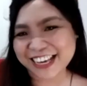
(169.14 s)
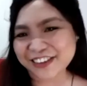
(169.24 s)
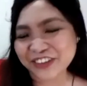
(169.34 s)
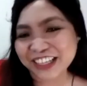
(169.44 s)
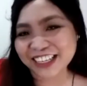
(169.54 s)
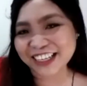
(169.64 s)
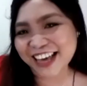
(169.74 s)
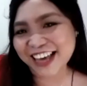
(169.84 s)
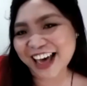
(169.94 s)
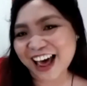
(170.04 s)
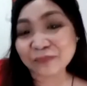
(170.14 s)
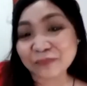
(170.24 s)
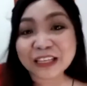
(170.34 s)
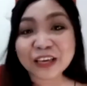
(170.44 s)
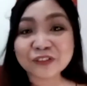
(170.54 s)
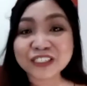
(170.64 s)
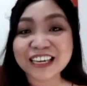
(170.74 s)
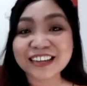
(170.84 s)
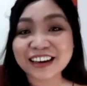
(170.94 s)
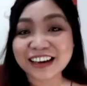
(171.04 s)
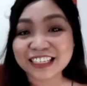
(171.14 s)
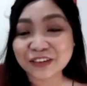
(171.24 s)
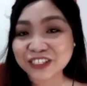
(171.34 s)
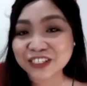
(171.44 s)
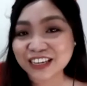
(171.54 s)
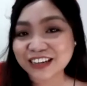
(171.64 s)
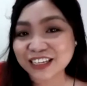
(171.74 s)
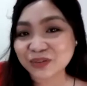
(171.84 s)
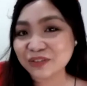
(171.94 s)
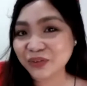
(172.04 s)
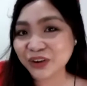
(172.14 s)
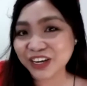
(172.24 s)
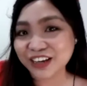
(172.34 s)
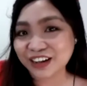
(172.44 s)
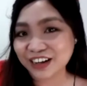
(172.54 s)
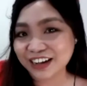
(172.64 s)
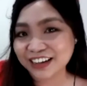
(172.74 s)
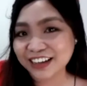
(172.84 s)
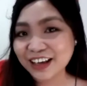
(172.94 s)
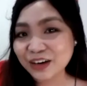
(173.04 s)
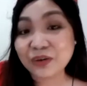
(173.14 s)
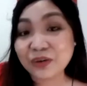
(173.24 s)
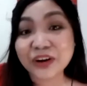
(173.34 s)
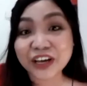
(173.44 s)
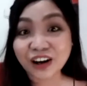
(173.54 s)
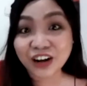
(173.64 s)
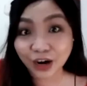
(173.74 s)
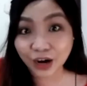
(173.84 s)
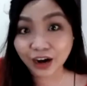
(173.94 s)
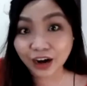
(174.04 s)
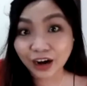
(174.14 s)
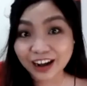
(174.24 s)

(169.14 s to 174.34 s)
But yeah, but you've seen us. You've seen us when we were young, when we were younger.